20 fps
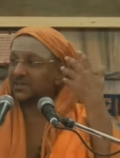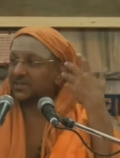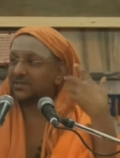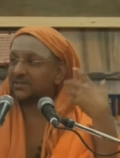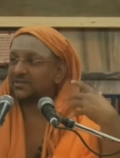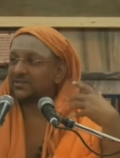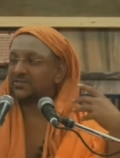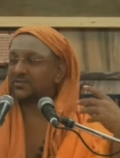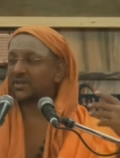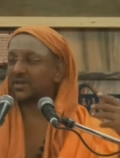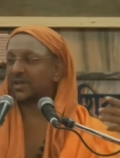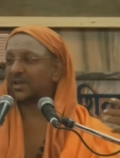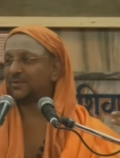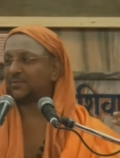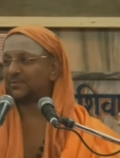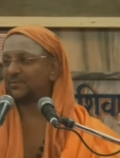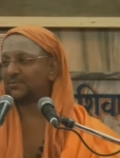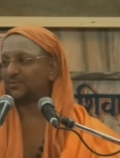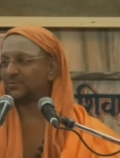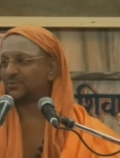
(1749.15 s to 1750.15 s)
tears
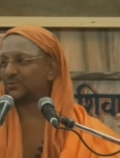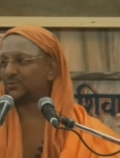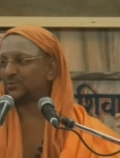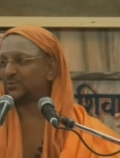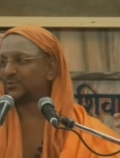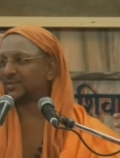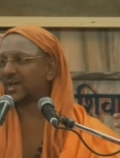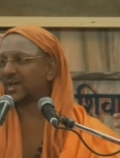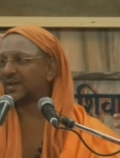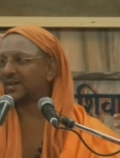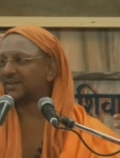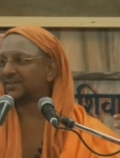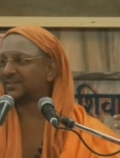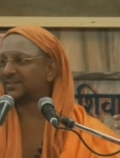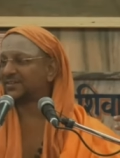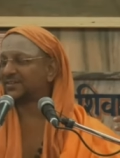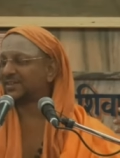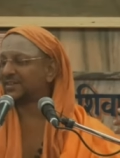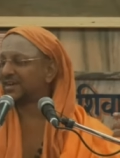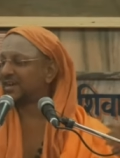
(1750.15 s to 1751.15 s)
came to his
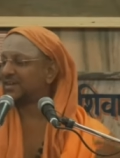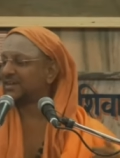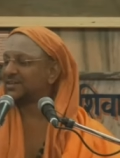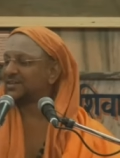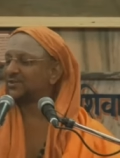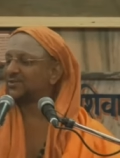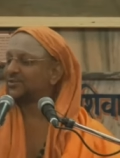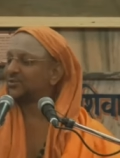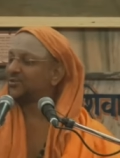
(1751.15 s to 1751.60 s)
eyes, and he